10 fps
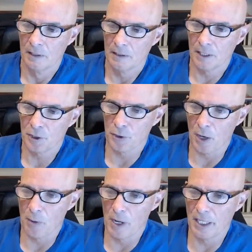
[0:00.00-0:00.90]
Test
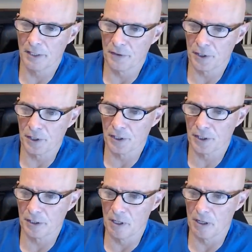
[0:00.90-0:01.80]
try wise
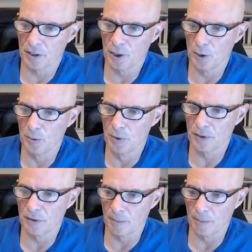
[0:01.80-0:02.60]
versus long tubes,